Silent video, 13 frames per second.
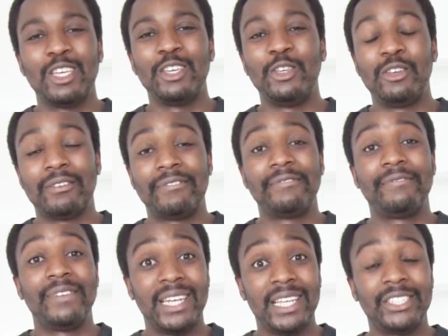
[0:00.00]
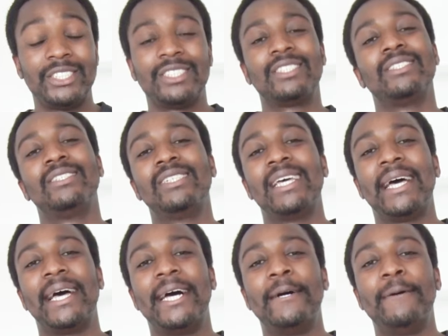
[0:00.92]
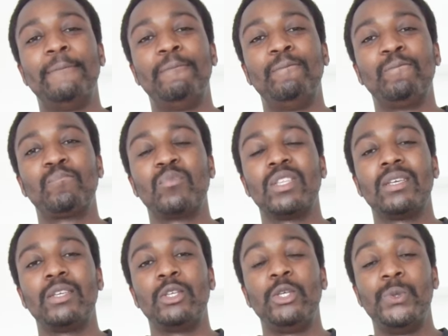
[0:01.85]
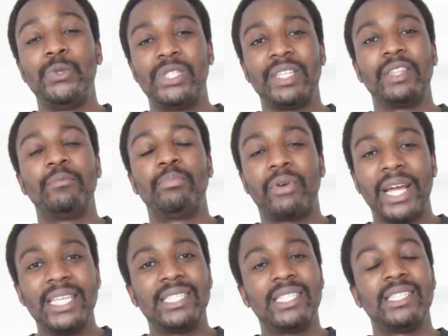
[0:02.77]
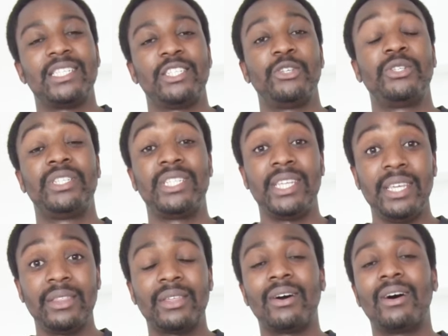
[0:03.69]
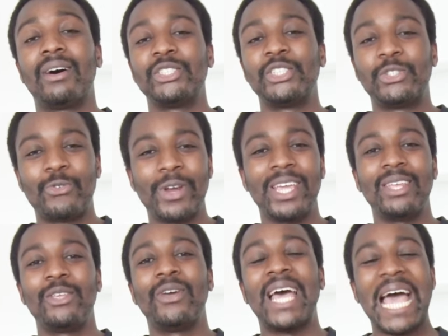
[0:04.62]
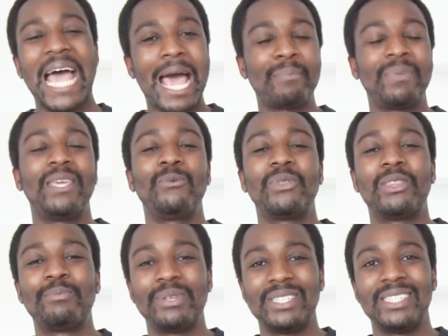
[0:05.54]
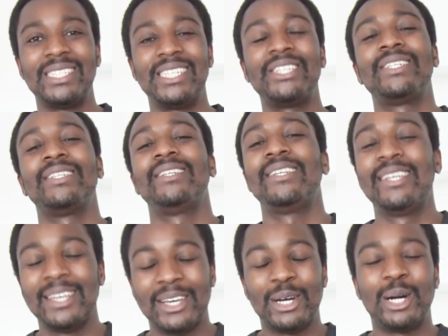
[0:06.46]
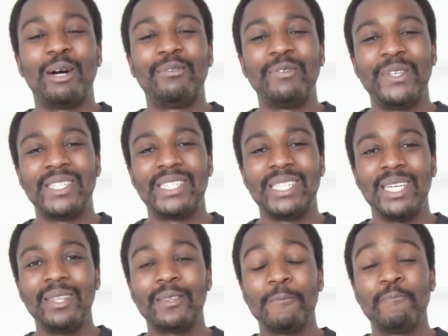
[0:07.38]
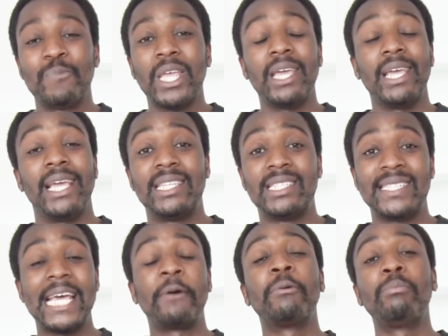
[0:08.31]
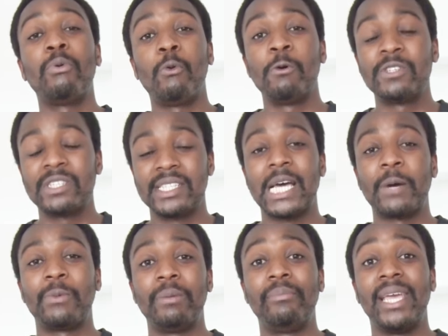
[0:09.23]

you're finished using the braces and your teeth are straight, you're happy with the position of your teeth, it's now important that we